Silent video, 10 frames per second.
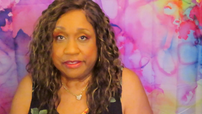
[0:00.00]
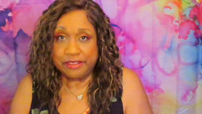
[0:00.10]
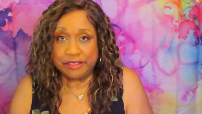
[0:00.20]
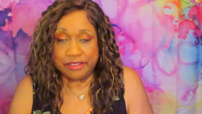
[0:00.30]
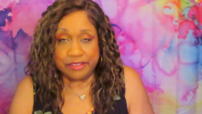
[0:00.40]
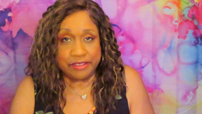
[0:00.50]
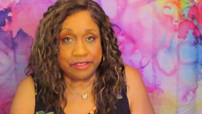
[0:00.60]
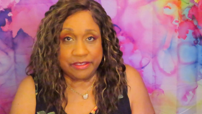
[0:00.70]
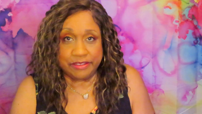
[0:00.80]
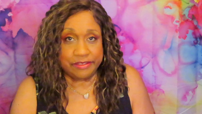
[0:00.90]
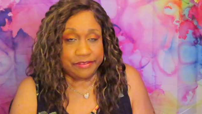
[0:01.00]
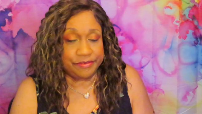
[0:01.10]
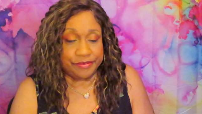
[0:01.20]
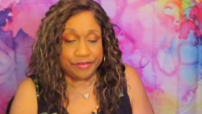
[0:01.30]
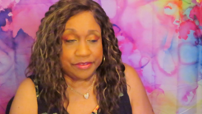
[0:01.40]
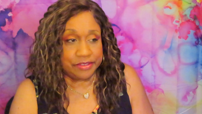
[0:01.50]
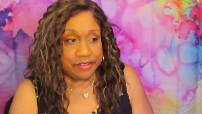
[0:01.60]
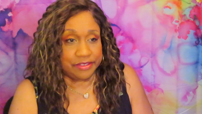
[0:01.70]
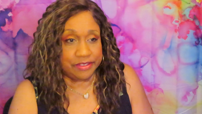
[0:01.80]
(no one is talking)